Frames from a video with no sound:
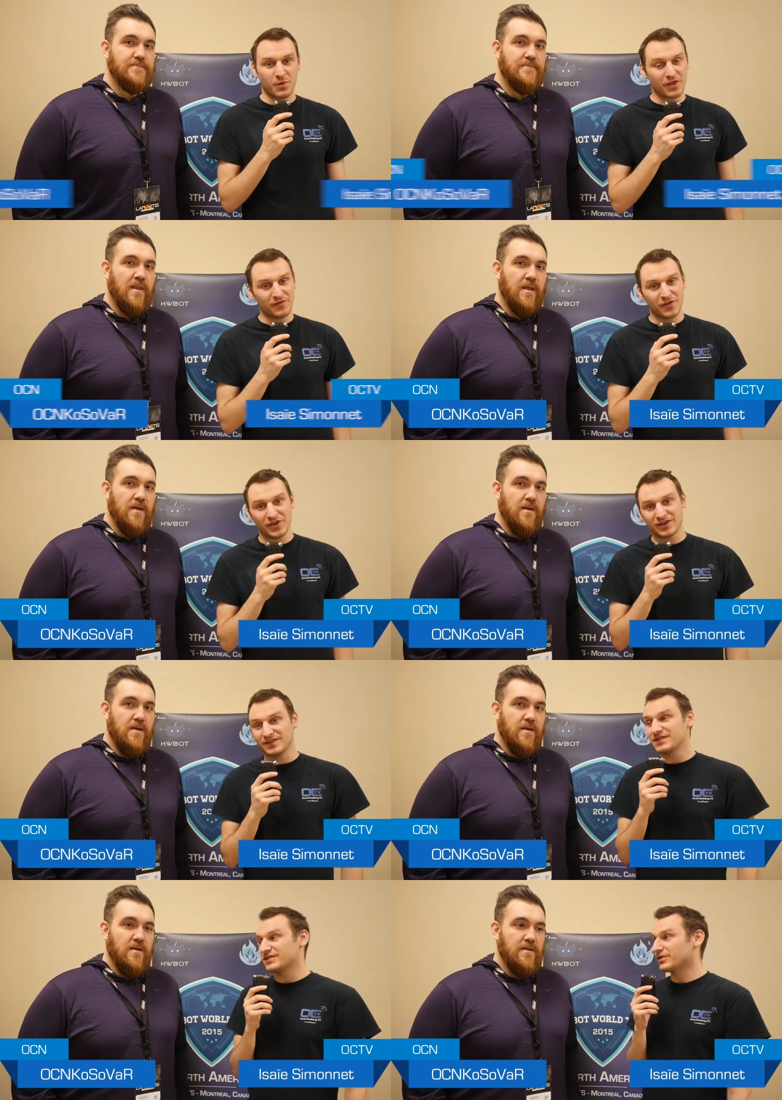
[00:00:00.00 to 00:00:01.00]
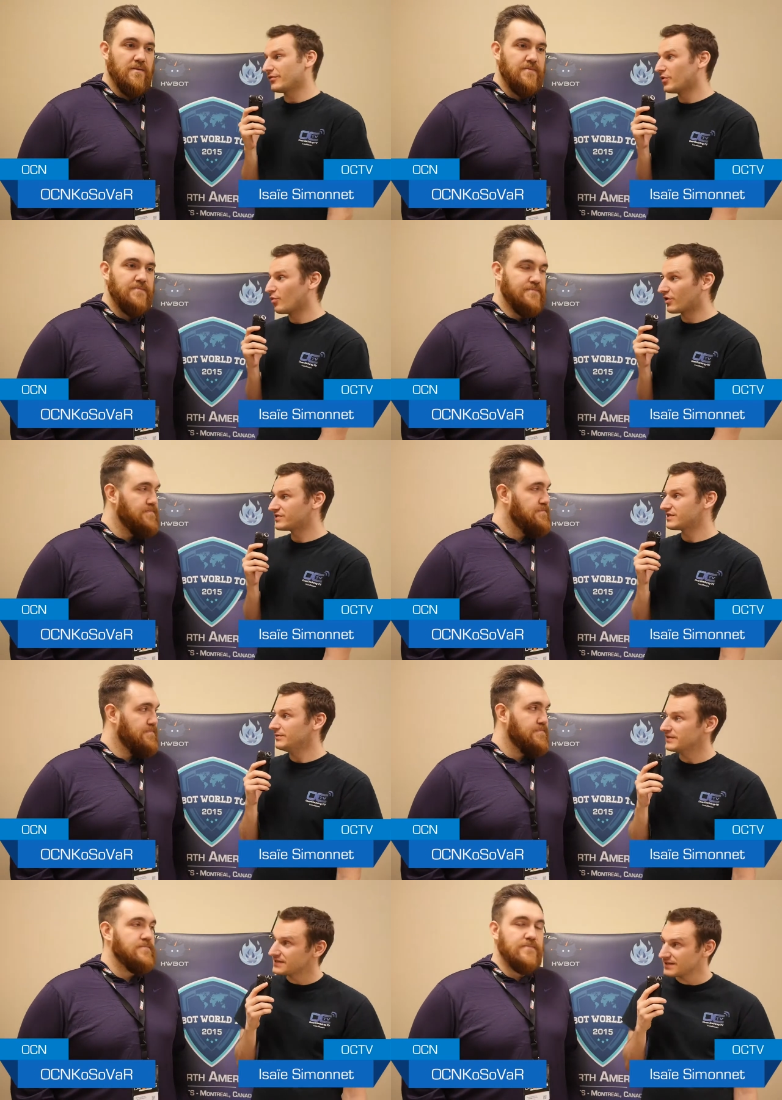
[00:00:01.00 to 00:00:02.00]
Speaker 1: one of the contestants of the World
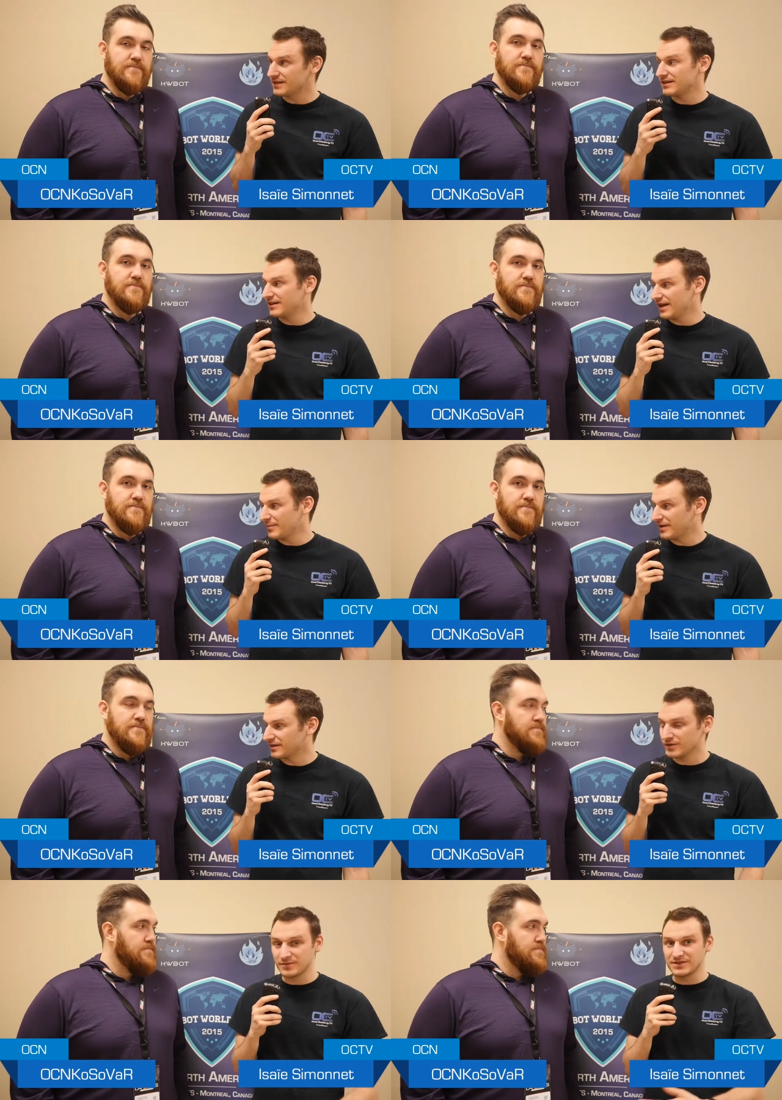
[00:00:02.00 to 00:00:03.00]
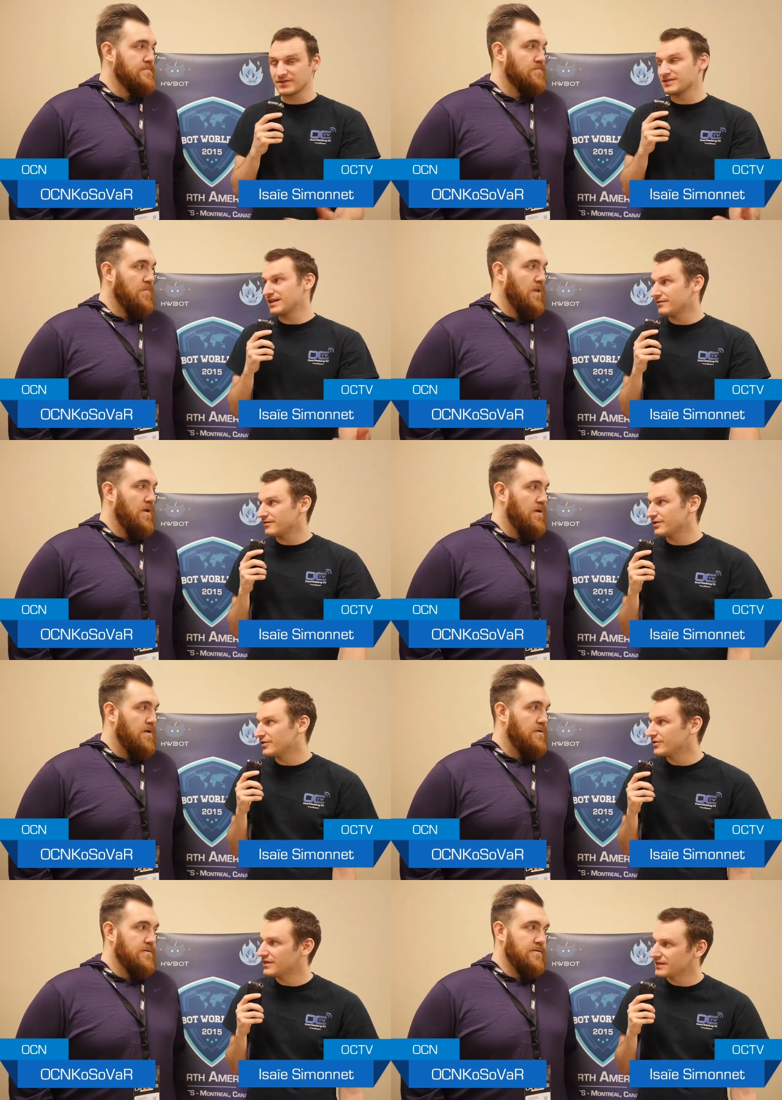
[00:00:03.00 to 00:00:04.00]
Series. Uh, hey man, can you present yourself, uh,
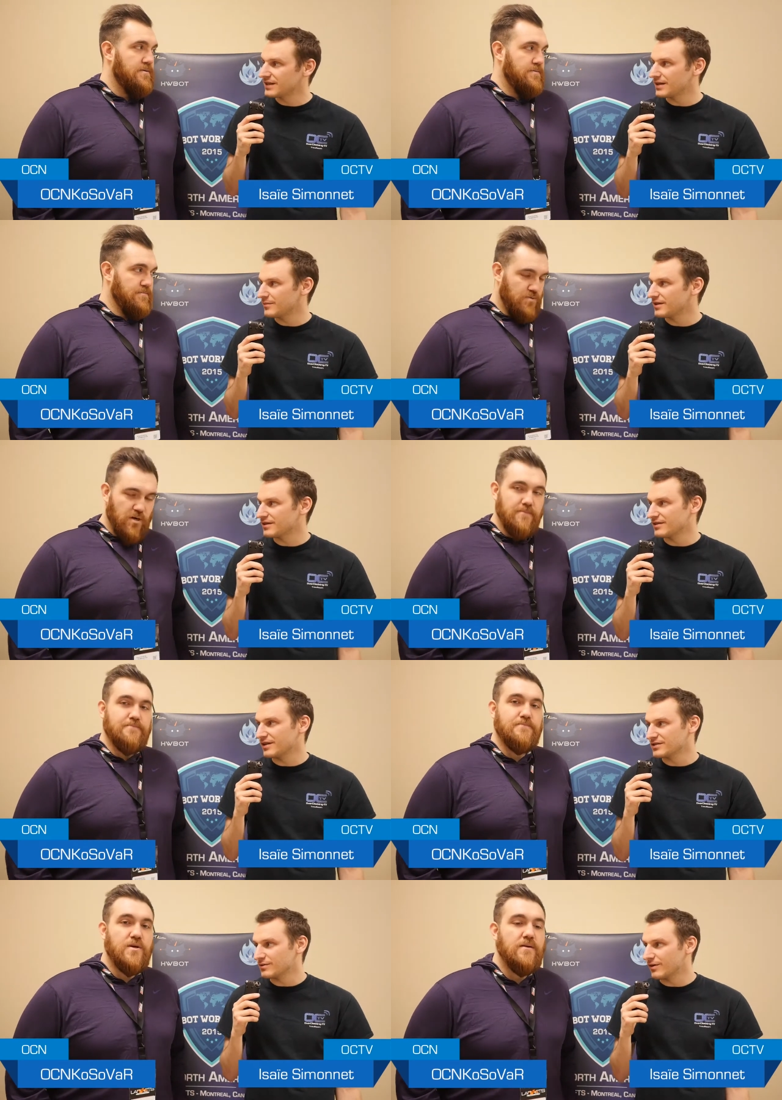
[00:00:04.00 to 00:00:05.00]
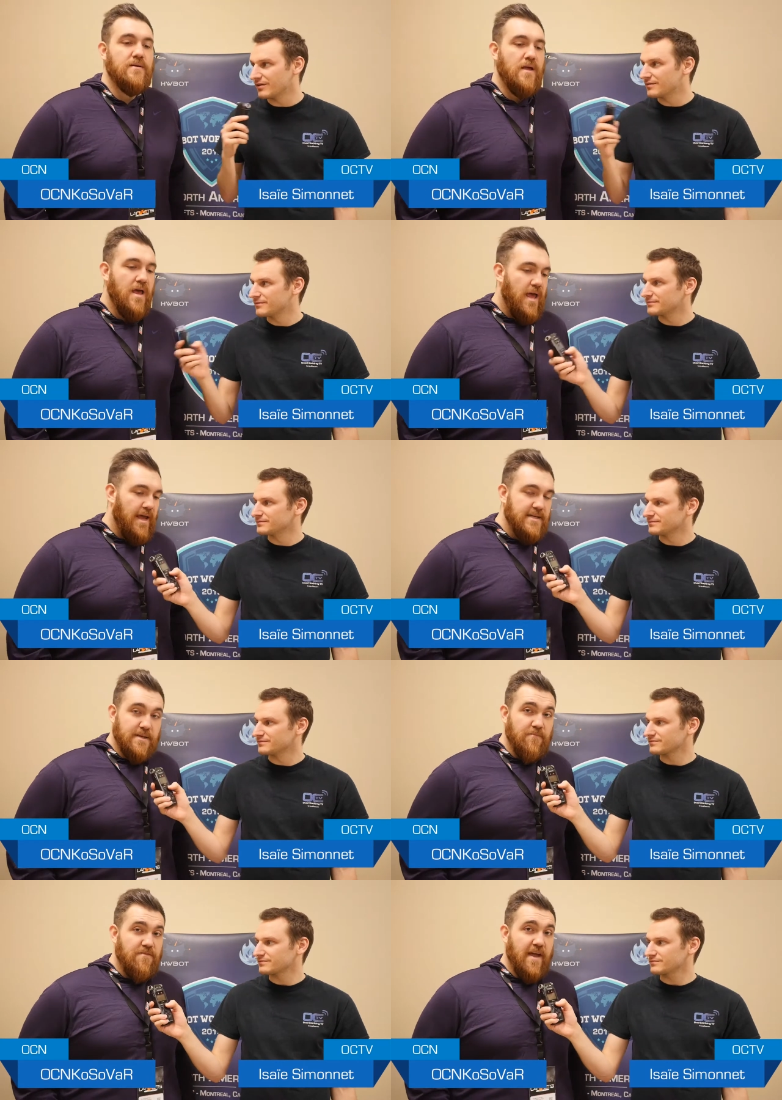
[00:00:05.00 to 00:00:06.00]
your nickname and, uh, and so on?
Speaker 2: Hey
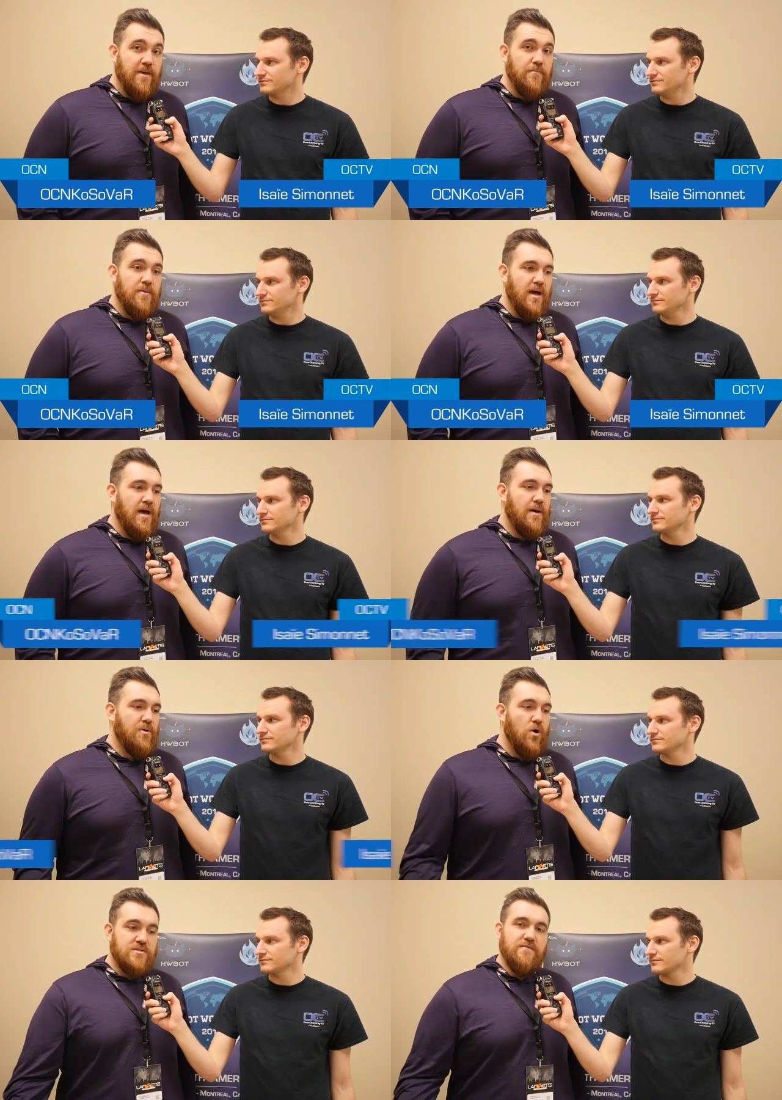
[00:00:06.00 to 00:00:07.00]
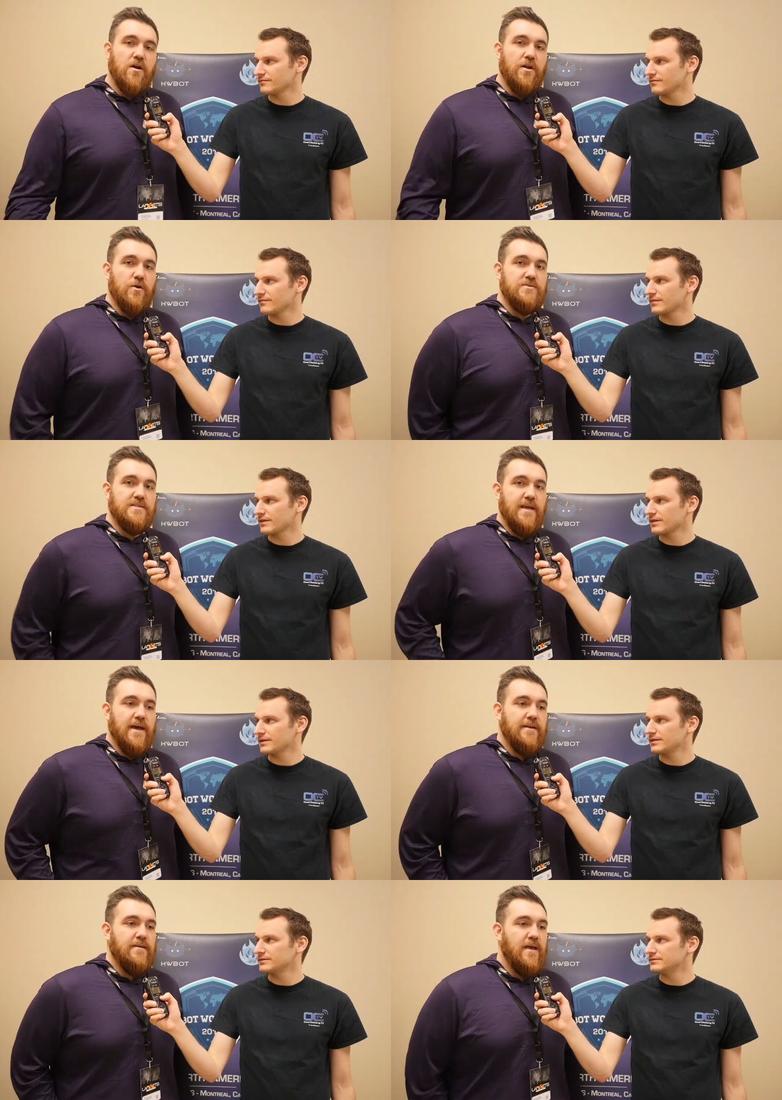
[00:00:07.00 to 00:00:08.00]
guys, I'm Vegam, um, uh, Kosovar on
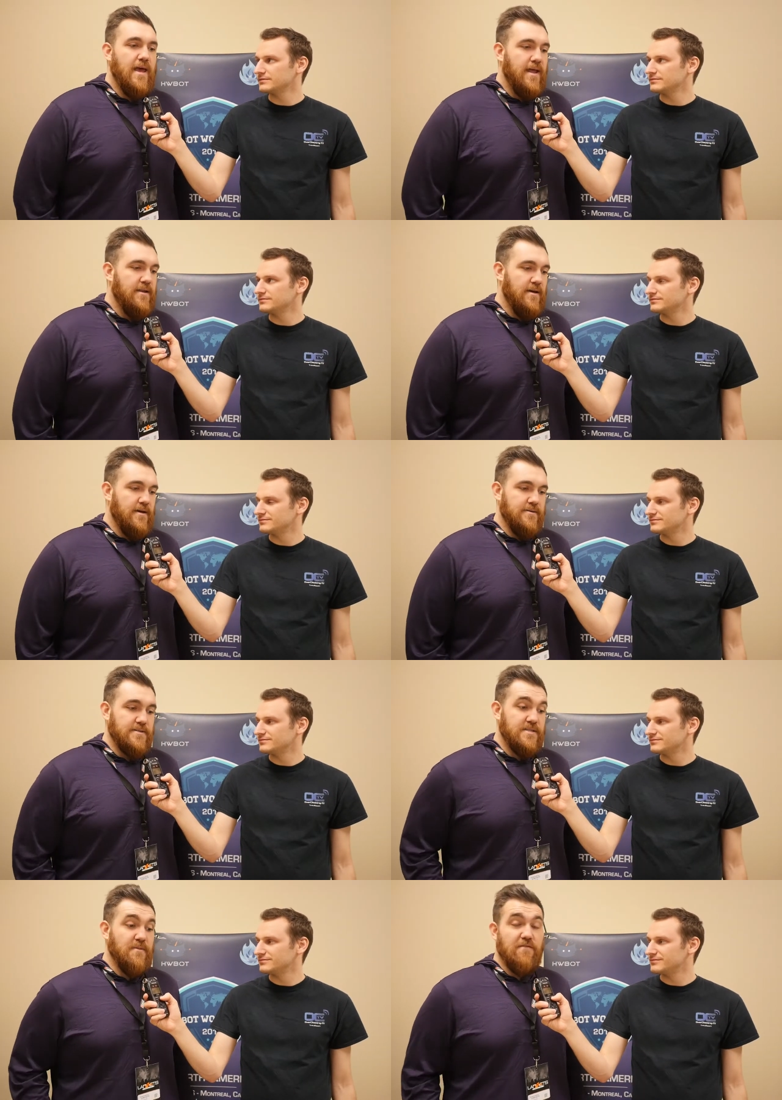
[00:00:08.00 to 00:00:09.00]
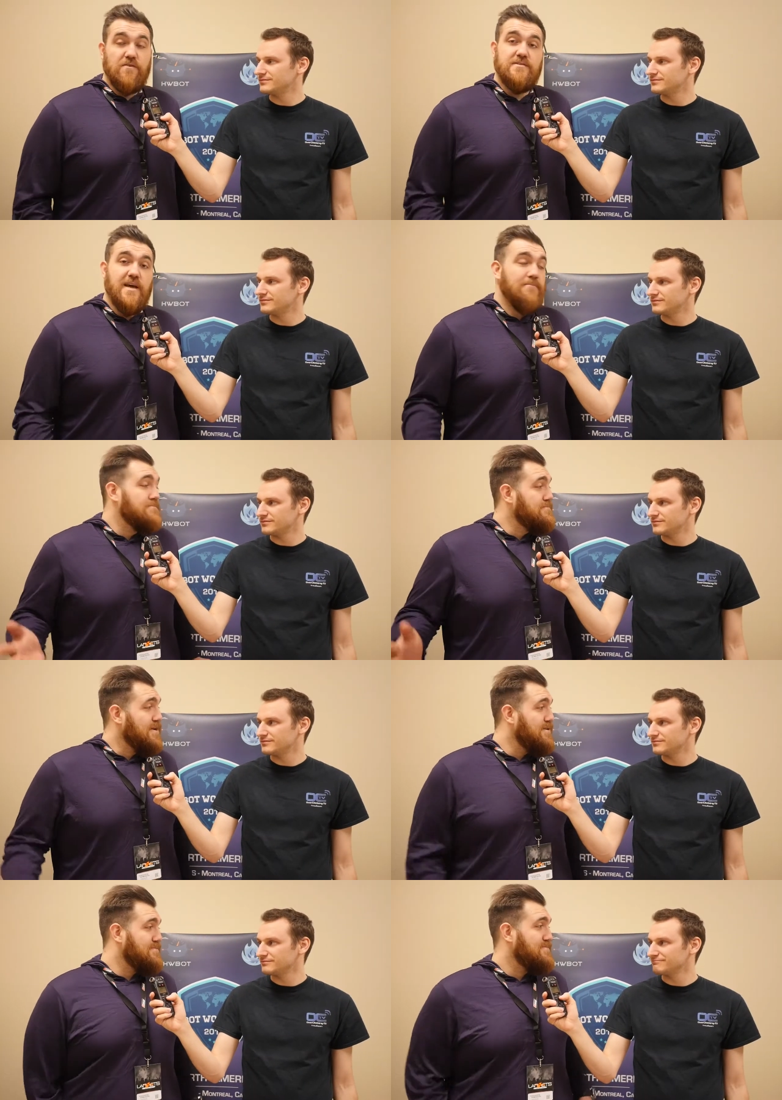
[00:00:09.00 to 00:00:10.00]
OCN and uh, this is my first time
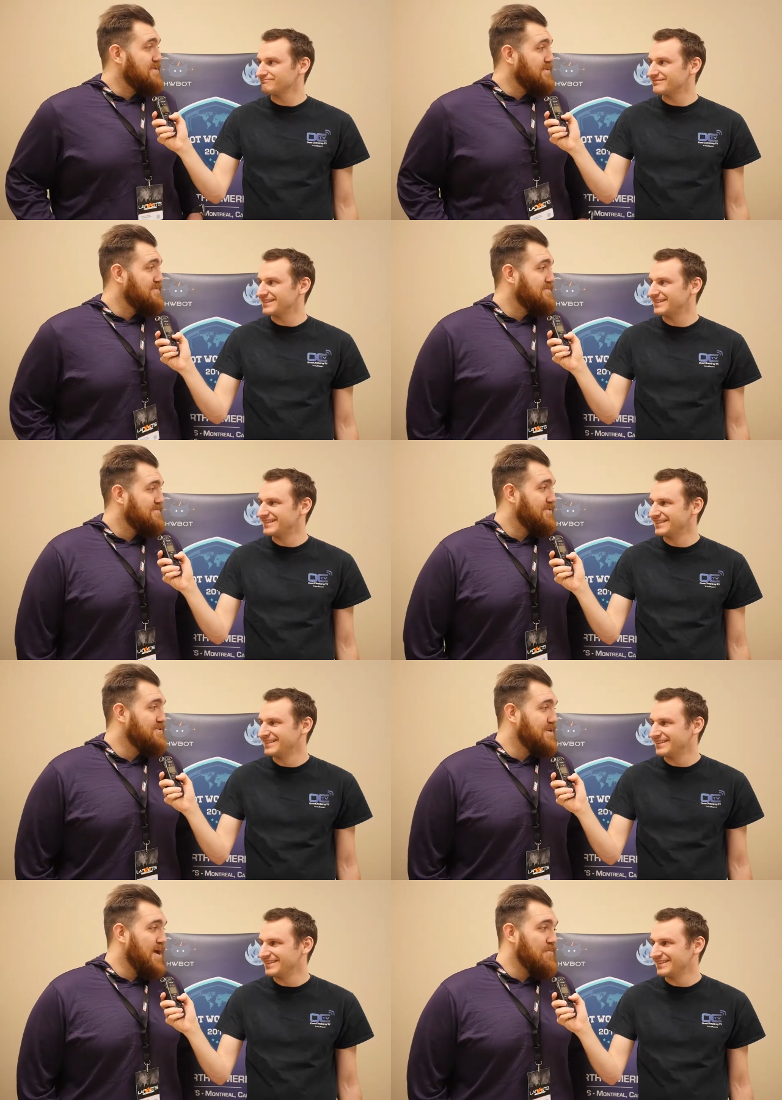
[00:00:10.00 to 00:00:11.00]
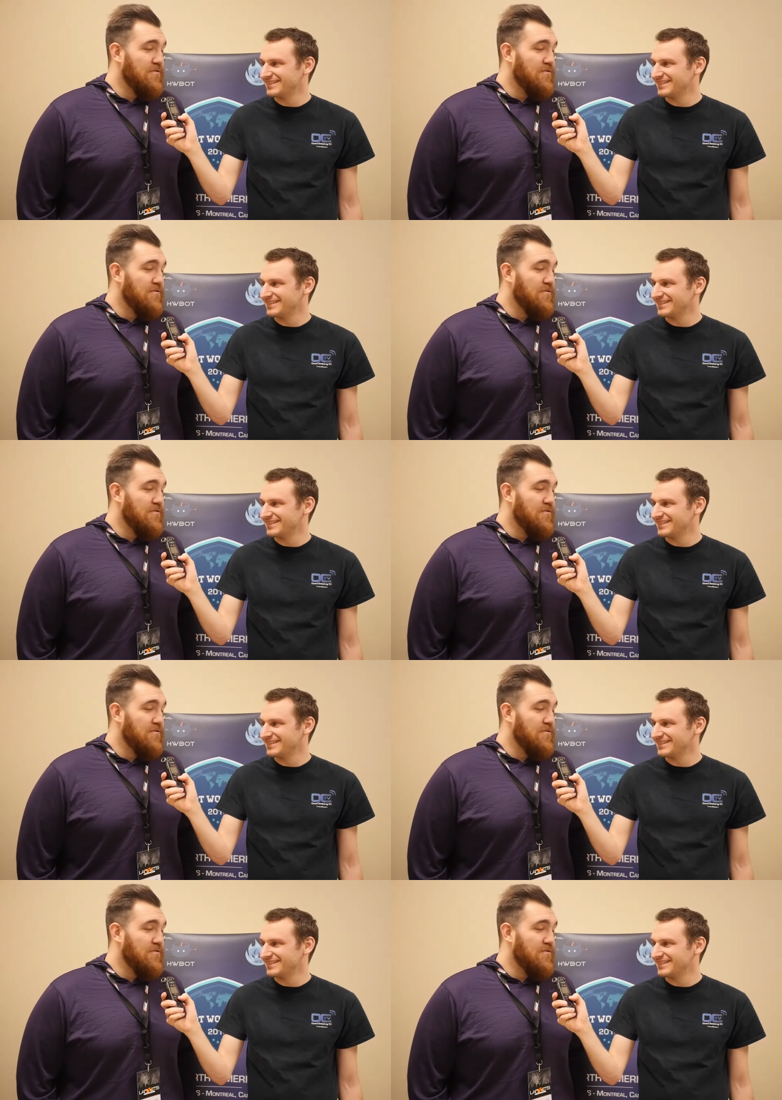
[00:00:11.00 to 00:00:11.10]
here. So first time